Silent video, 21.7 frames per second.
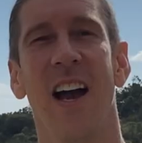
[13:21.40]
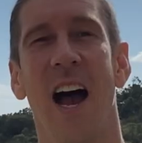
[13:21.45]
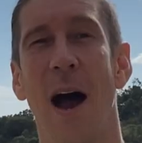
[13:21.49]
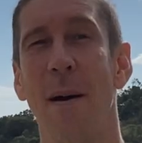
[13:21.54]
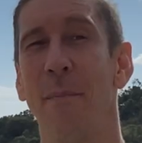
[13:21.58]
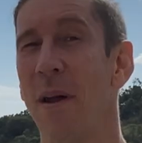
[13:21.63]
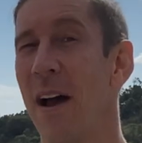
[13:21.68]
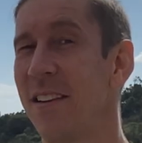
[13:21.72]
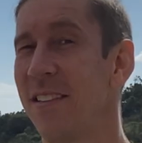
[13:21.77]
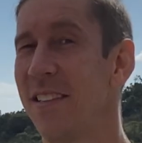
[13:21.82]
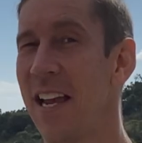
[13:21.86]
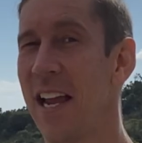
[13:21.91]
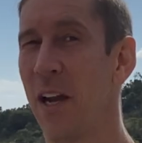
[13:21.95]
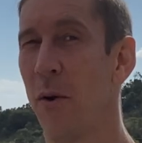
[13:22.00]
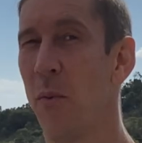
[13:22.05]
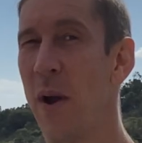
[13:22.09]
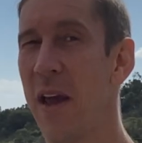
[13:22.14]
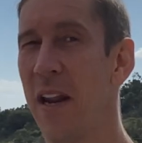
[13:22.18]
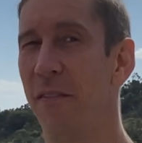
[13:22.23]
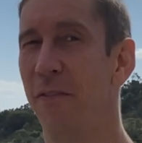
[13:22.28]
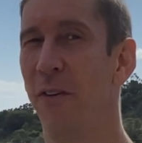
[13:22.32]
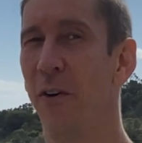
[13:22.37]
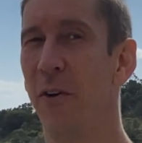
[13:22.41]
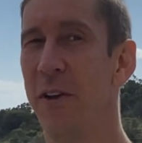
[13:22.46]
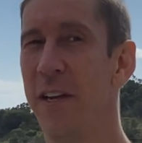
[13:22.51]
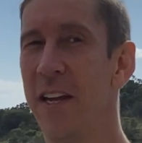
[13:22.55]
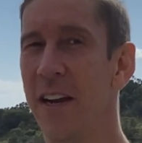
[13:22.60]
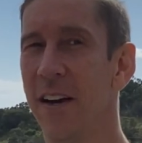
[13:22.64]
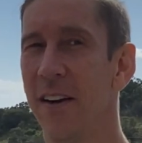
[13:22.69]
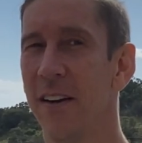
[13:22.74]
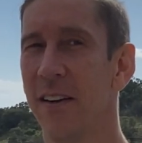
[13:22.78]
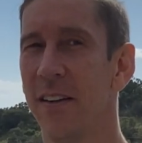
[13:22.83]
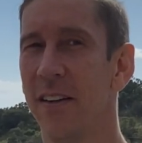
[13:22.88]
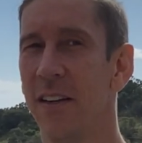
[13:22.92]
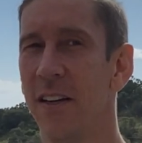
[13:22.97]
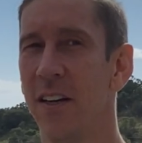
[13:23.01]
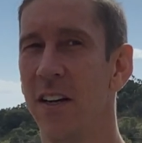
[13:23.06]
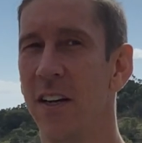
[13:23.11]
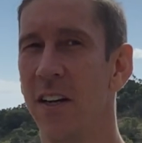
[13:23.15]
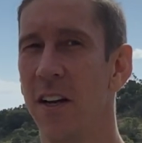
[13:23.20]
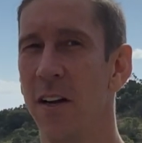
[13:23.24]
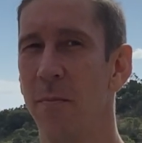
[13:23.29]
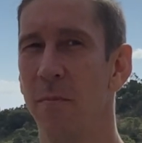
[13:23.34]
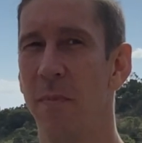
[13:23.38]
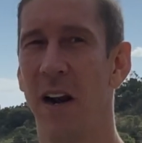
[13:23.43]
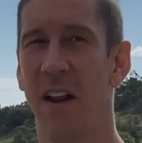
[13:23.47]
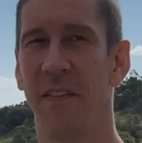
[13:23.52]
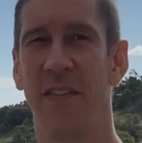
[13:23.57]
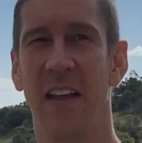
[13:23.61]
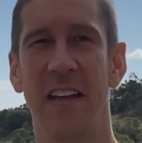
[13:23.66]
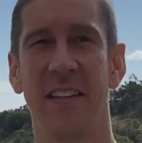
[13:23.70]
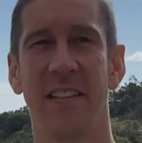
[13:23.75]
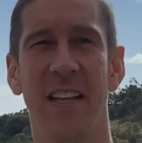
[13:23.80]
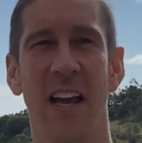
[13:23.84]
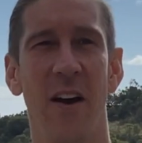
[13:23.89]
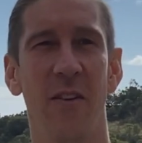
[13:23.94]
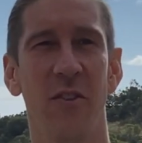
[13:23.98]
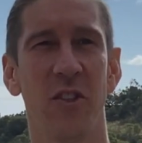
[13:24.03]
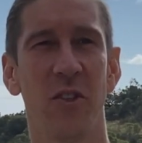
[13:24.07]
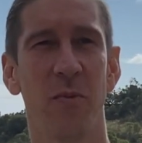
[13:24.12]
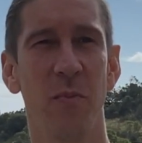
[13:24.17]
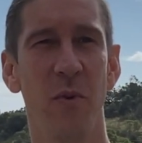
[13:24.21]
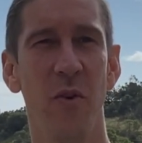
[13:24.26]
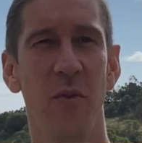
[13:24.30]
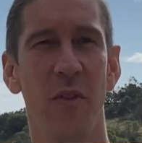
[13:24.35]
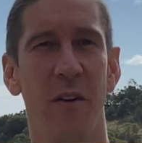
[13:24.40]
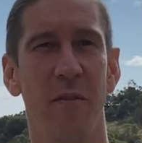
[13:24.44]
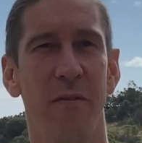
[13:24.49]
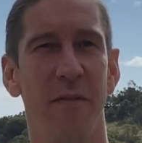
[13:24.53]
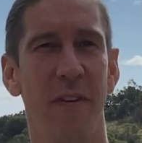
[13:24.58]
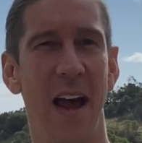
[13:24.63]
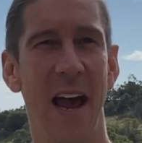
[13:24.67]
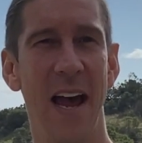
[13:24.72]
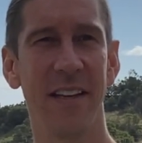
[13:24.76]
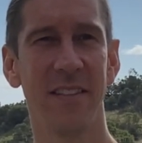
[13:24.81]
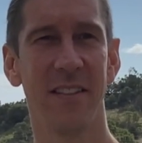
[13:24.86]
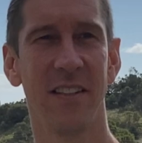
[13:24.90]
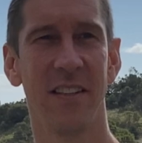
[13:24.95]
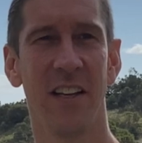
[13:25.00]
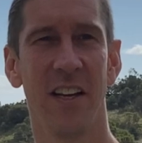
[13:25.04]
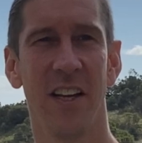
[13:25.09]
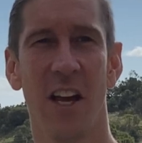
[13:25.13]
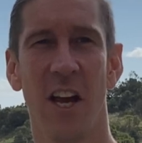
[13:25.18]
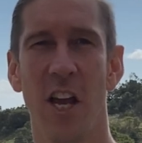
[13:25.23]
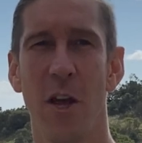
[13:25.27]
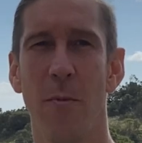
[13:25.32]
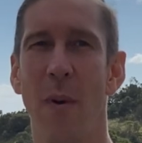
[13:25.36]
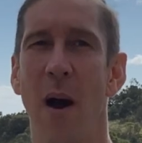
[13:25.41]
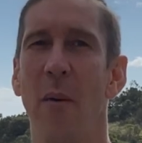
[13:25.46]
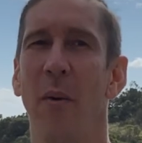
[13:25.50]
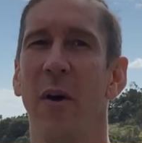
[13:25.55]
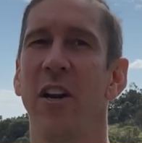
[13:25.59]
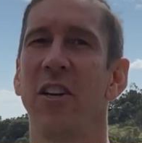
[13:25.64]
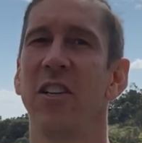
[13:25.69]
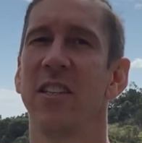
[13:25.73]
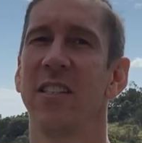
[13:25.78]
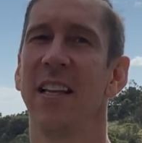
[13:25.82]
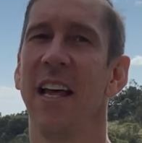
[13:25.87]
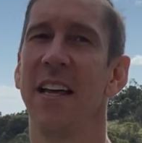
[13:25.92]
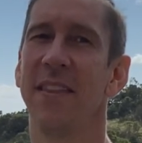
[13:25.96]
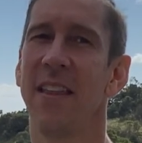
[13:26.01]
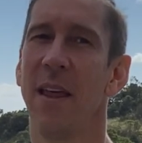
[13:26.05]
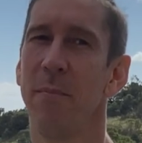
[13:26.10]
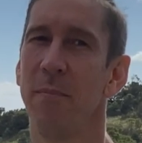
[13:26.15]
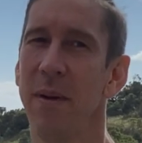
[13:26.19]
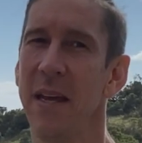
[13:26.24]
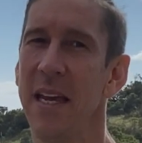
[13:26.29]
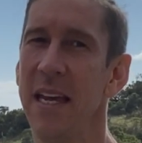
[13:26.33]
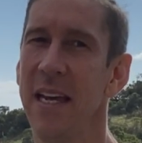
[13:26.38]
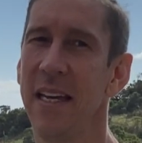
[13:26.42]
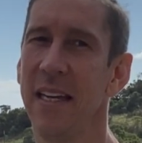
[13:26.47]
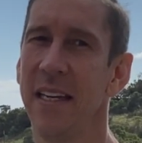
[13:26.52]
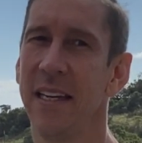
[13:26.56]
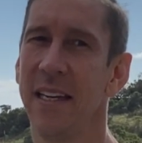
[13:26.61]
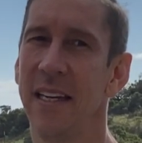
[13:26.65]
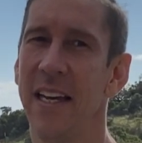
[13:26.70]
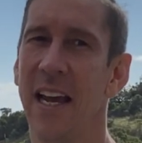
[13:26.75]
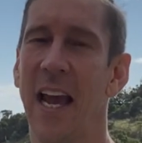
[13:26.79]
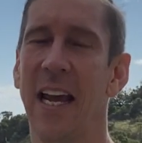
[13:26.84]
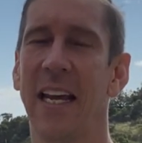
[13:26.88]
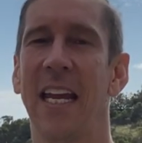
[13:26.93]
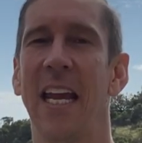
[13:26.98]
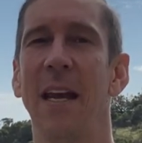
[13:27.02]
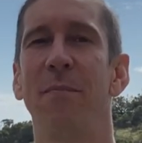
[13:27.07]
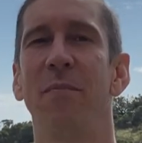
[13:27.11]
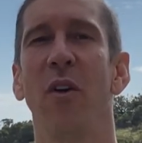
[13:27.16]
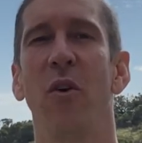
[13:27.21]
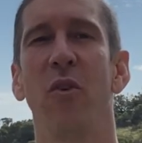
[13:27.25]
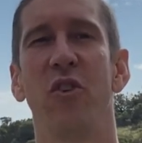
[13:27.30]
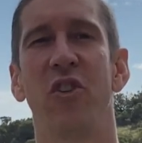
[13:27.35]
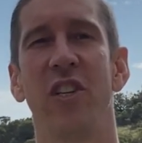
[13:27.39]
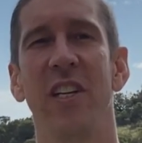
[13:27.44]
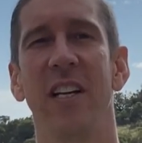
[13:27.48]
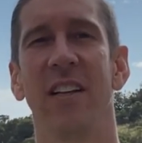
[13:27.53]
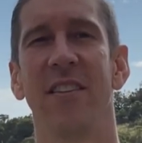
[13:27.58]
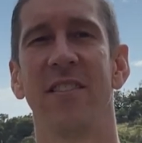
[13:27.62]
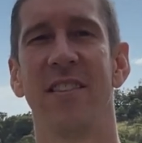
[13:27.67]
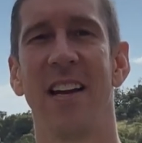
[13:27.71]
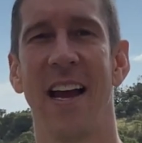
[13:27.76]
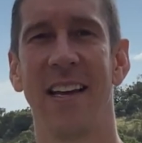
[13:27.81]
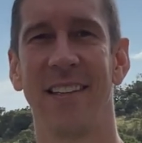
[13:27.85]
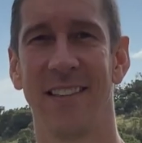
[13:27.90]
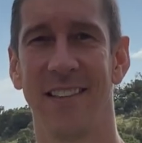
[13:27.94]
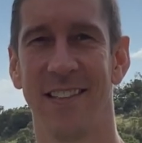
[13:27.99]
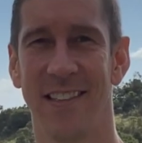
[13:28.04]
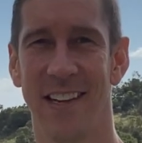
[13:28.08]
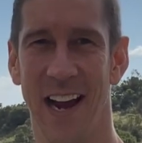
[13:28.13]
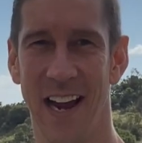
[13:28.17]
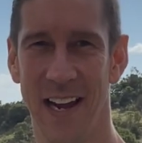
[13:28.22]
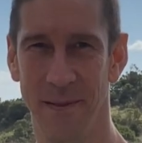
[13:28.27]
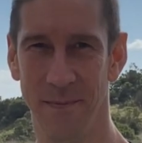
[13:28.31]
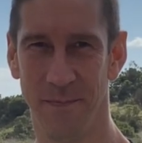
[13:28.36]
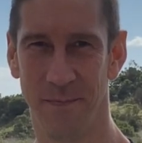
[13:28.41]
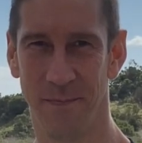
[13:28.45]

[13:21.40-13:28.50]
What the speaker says: I'm not saying wait a full year, but if they sound smooth and fast, you might want to just let them be and keep those shields nice and tight.